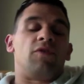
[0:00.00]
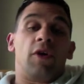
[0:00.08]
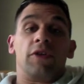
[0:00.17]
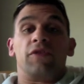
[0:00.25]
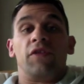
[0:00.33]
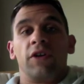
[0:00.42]
far
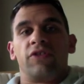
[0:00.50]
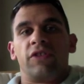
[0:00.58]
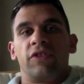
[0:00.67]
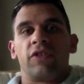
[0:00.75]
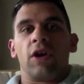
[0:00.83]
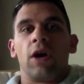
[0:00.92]
as
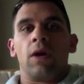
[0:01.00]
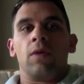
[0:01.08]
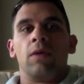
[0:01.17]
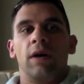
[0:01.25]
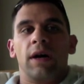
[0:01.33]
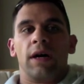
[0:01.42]
functions
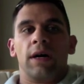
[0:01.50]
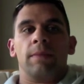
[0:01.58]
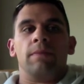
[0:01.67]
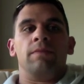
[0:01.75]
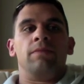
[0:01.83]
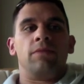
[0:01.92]
go,
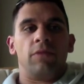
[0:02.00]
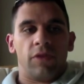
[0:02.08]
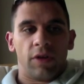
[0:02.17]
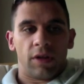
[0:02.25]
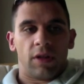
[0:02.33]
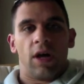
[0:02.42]

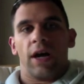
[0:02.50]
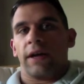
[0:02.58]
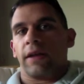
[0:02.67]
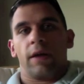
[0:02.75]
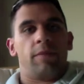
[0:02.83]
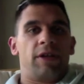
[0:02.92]
the
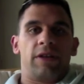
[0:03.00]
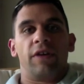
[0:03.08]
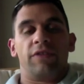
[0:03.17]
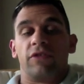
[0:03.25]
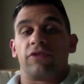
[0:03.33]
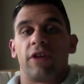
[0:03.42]
Glock, I mean,
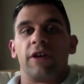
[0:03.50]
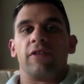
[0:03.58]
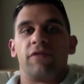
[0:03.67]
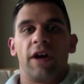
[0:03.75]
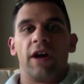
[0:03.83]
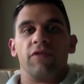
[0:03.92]
it's a striker
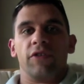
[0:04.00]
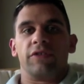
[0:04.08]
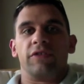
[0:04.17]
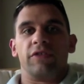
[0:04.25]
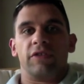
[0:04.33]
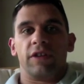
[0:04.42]
fire
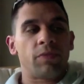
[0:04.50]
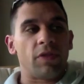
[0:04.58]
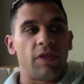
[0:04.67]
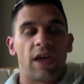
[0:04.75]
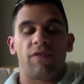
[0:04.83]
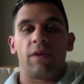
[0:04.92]
versus the
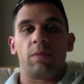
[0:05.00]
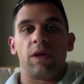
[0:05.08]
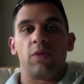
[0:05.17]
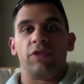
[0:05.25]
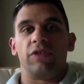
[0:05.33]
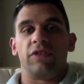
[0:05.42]
FNP,
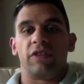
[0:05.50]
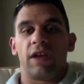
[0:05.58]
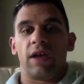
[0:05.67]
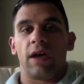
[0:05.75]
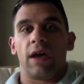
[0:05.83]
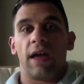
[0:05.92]
which is
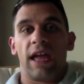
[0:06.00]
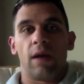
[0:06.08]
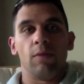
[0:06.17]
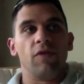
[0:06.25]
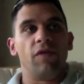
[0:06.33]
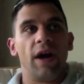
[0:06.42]
a
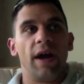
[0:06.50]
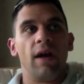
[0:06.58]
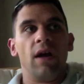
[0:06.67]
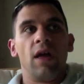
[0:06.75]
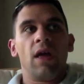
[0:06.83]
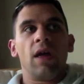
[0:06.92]
hammer fire.
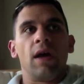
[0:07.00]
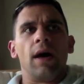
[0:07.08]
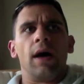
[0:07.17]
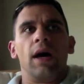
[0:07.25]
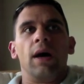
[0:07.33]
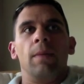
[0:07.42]

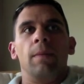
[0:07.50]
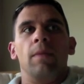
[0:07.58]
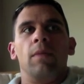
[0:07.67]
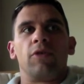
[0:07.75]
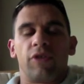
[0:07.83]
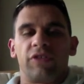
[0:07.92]

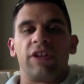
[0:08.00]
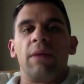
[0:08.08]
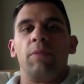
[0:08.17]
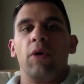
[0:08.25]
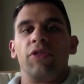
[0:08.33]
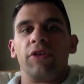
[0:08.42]
Chris and I
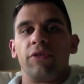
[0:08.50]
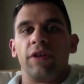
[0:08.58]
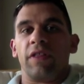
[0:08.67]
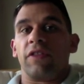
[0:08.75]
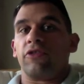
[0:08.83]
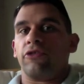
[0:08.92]
both agree
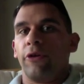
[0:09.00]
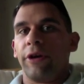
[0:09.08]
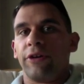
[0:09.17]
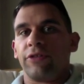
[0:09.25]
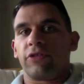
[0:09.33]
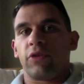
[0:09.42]
that the
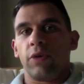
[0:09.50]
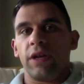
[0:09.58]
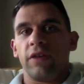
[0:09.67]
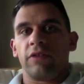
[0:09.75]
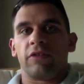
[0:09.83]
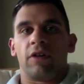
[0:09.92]
trigger
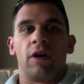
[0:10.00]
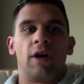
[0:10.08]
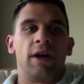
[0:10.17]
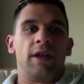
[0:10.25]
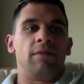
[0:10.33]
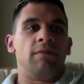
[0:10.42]
squeeze
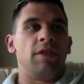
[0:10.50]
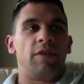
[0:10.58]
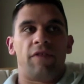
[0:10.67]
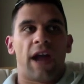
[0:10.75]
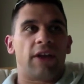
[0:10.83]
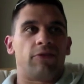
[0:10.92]
on the
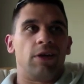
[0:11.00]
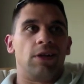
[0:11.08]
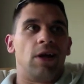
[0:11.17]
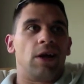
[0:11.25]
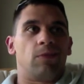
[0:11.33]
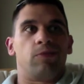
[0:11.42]
factory
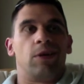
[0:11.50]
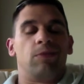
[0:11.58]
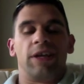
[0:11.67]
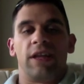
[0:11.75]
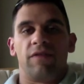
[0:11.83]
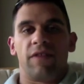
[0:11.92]
Glock, and
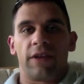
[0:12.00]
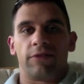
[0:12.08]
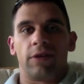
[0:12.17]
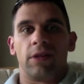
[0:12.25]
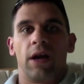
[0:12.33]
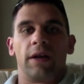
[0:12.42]
probably any
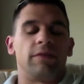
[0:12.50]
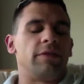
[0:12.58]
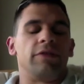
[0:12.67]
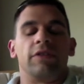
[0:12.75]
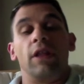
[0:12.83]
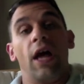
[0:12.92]
factory Glock,
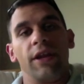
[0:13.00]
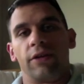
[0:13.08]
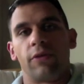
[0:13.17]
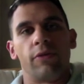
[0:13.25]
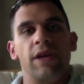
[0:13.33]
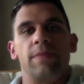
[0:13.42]
there's a lot of
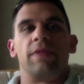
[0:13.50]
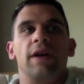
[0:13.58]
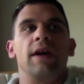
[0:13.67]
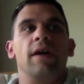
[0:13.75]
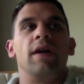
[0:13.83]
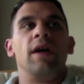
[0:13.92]
creep
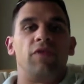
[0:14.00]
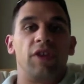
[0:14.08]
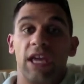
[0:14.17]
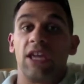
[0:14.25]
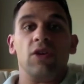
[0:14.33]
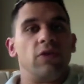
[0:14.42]
there. If you
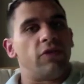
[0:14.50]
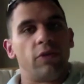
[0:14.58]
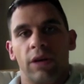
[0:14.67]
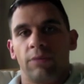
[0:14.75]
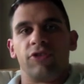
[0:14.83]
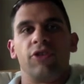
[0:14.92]
get used to
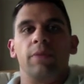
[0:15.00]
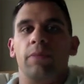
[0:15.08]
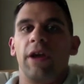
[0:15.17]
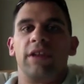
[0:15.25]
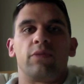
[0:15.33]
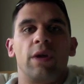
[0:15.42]
it, I'm sure it
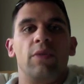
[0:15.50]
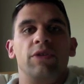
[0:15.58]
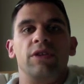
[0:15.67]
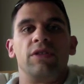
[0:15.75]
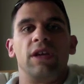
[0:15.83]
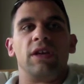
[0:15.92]
breaks right when
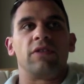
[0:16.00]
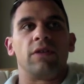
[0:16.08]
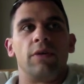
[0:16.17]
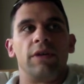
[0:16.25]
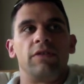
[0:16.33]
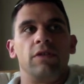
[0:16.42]
you think it's
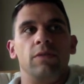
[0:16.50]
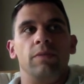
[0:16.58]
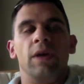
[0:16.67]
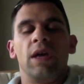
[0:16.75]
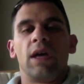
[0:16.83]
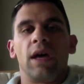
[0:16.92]
going to,
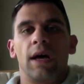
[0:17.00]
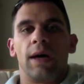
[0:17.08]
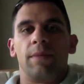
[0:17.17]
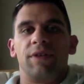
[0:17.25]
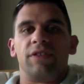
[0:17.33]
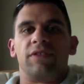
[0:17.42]

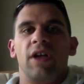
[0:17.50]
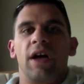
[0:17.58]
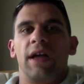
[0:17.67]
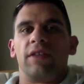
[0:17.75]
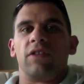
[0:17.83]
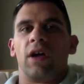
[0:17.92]
but it's
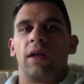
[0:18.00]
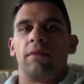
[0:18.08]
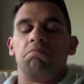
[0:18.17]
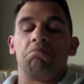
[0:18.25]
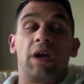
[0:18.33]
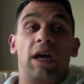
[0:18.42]
not, I
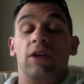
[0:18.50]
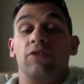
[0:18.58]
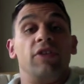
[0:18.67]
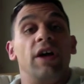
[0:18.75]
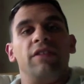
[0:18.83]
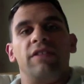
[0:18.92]
don't know,
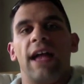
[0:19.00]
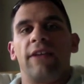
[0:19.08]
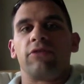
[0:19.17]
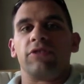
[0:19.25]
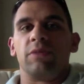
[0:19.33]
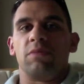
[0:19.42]
it's not as
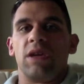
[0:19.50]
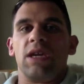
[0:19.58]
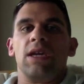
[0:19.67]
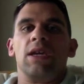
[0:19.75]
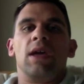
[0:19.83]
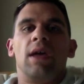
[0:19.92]
natural to
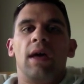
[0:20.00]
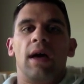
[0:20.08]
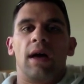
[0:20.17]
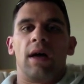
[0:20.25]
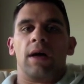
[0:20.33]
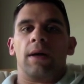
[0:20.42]
me.
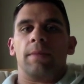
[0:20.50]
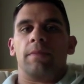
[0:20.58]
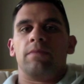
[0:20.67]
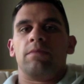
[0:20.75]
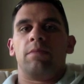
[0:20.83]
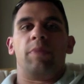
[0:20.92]

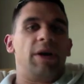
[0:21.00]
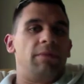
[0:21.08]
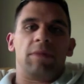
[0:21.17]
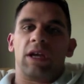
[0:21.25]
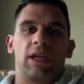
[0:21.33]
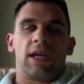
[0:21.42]

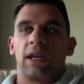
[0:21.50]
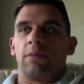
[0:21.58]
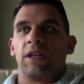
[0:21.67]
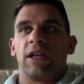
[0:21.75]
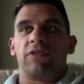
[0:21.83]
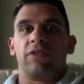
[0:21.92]
But again, I
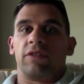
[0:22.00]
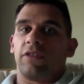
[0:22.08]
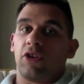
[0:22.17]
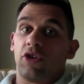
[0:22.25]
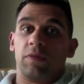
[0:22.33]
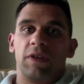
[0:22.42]
mean, it
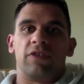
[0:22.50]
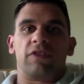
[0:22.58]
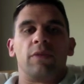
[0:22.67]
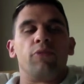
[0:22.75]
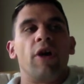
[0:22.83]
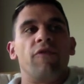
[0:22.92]
could be just
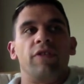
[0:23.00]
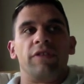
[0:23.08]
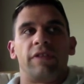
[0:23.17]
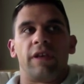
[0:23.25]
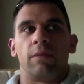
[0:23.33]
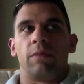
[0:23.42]
a
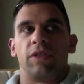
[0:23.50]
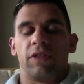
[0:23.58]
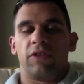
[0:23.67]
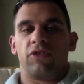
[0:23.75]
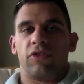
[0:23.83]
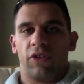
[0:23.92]
preference thing, but
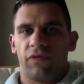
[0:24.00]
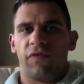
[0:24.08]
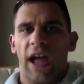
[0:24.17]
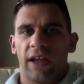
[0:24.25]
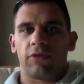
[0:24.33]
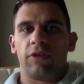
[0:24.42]
the
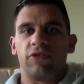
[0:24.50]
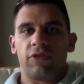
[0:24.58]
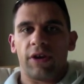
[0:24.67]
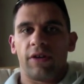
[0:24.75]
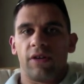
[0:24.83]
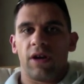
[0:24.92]
factory
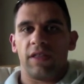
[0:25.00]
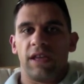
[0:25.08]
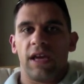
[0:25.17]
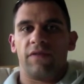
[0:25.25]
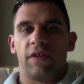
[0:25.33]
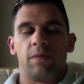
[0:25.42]
trigger on the
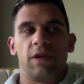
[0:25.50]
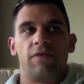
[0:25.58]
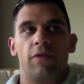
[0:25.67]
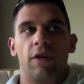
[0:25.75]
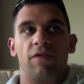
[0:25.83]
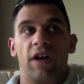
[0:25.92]

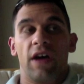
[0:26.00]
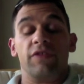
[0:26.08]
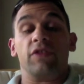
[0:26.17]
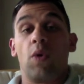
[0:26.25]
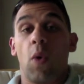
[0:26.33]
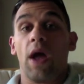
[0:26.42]
FNP-45 is
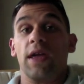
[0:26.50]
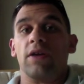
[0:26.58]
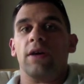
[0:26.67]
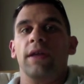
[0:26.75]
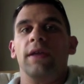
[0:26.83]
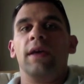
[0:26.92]
quite
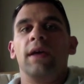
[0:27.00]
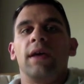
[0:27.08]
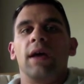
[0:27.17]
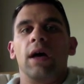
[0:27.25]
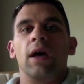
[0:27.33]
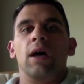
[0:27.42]
good.
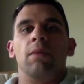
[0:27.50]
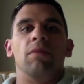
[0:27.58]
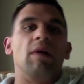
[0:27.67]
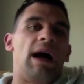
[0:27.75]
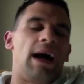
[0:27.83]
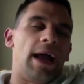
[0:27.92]

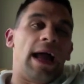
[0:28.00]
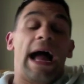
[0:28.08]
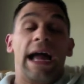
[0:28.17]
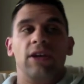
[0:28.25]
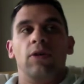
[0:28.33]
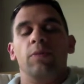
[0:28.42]

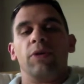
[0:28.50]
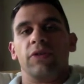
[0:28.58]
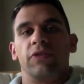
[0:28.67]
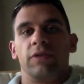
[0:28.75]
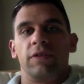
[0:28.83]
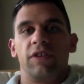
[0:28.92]
I don't
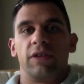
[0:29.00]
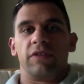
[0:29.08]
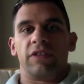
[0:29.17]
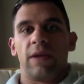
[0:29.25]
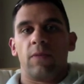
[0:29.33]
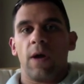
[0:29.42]
personally feel the
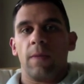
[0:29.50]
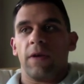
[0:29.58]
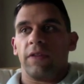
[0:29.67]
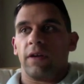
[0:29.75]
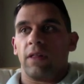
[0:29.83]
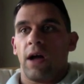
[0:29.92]
same way
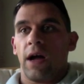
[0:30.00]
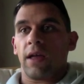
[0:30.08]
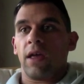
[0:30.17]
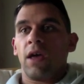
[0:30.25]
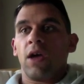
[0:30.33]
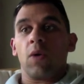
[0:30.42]
about the Glock.
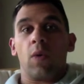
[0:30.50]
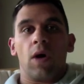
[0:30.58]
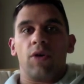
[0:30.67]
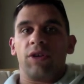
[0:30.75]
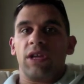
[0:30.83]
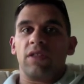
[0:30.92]

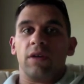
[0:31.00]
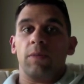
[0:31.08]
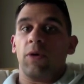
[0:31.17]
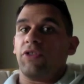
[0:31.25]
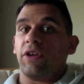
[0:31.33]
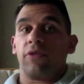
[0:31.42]
Quality, they're
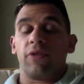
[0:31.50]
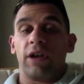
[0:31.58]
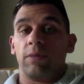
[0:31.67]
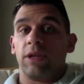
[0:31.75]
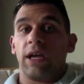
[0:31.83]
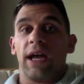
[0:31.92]
both
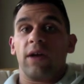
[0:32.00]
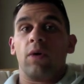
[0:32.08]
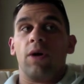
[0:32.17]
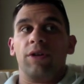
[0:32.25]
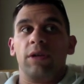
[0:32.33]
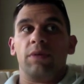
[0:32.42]
incredibly high
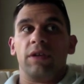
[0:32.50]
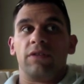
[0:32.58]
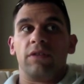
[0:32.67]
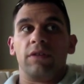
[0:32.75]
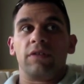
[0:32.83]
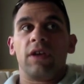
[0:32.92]
quality
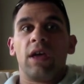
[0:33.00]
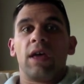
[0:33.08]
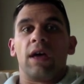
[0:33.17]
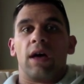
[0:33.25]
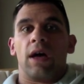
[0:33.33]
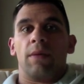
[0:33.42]
pistols.
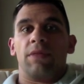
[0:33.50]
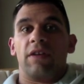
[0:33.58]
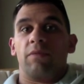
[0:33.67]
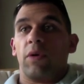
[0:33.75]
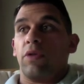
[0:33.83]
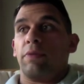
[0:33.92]

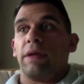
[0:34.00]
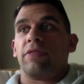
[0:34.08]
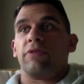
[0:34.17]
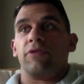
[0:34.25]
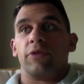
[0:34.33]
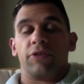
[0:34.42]
They've both been
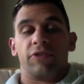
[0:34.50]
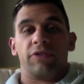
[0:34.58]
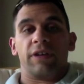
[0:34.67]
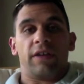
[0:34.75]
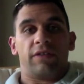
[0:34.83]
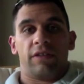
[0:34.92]
through torture
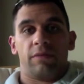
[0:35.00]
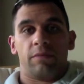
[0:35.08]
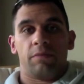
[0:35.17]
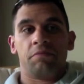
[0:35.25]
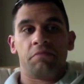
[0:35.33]
tests and